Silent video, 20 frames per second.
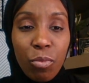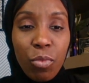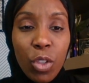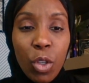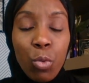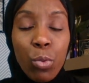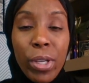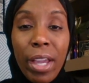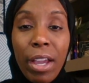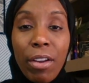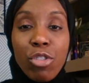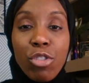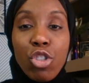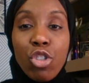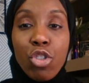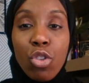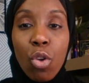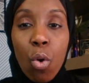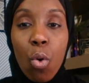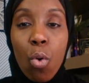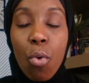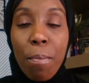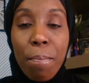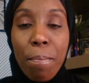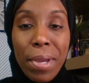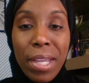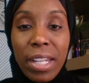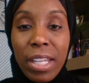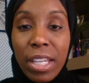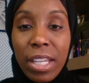We have so
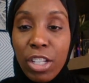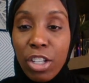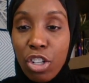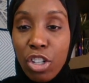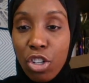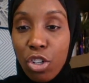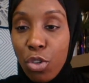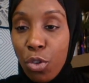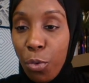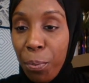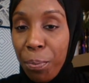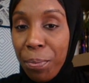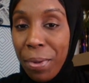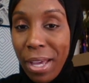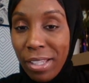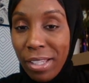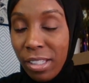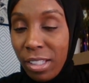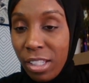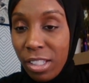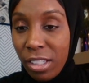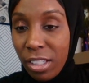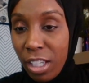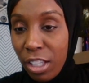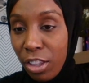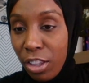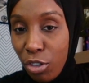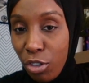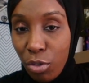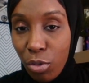many new besties in
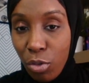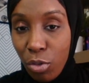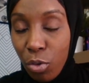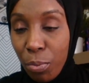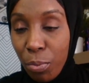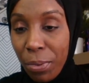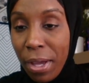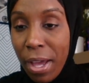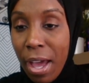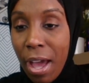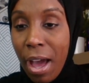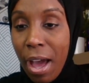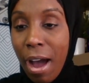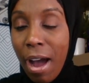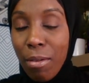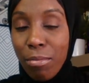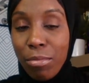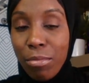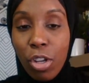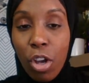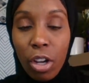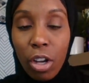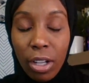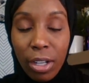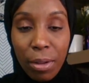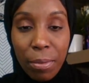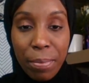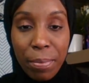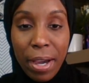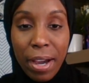the group. I'm talking
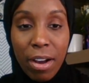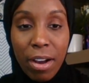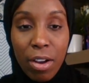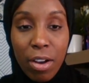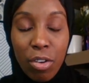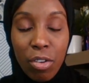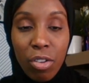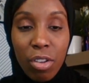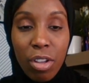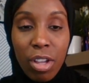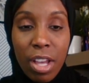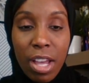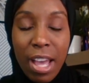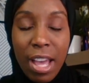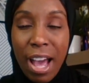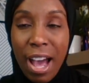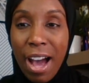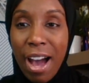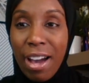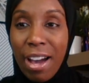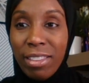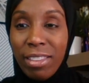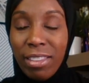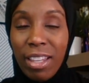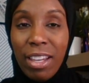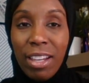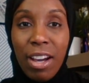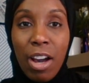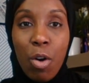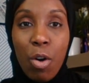about, I
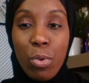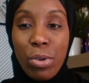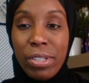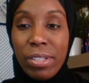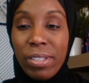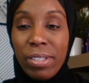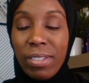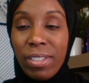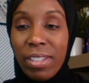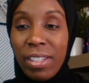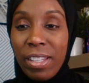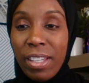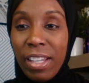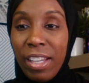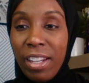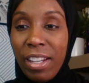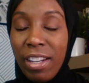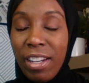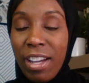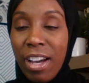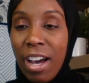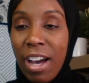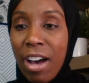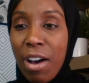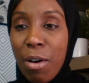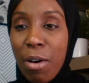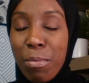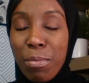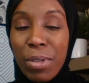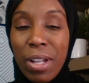think I was seeing
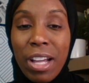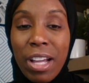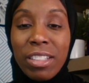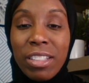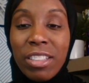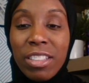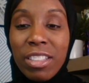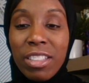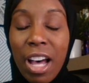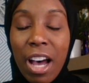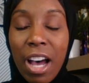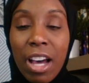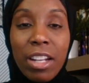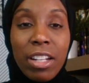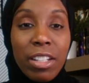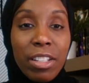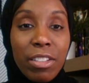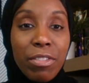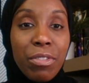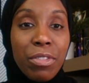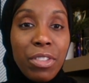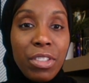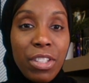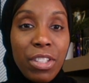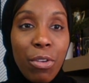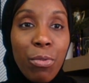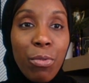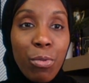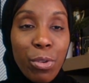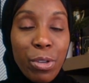a lot of
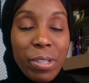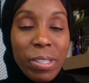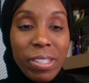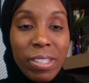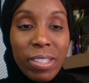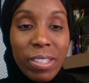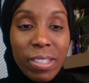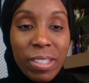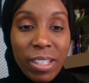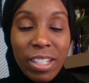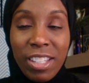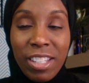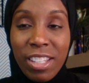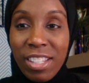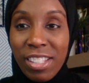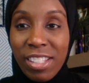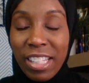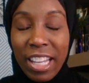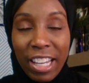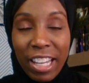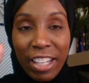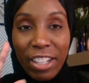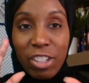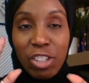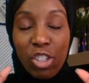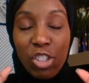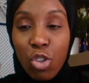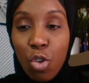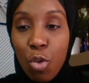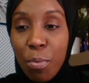different cities, like
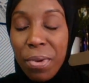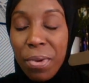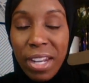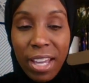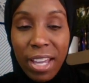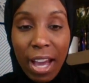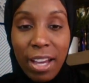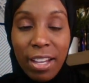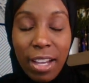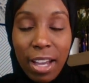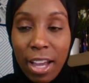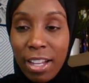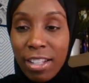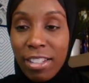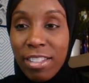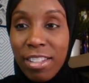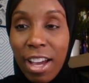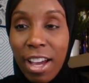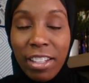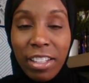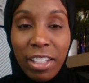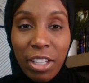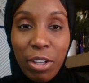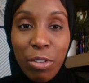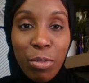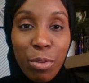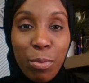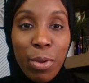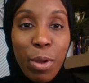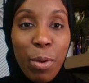so many. I can't
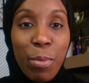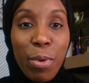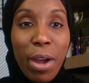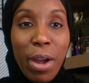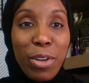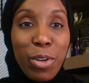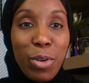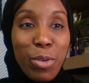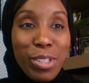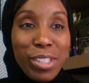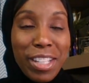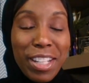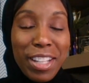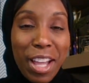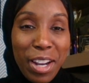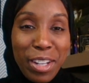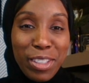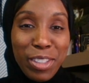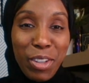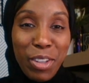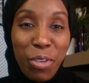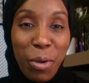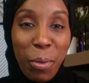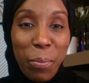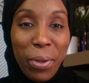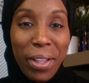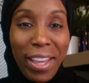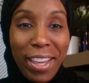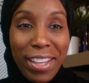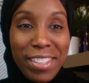remember. I know it's a lot of different
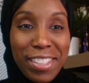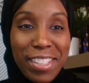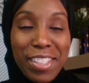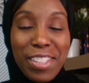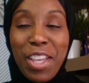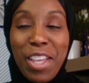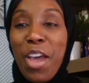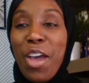places.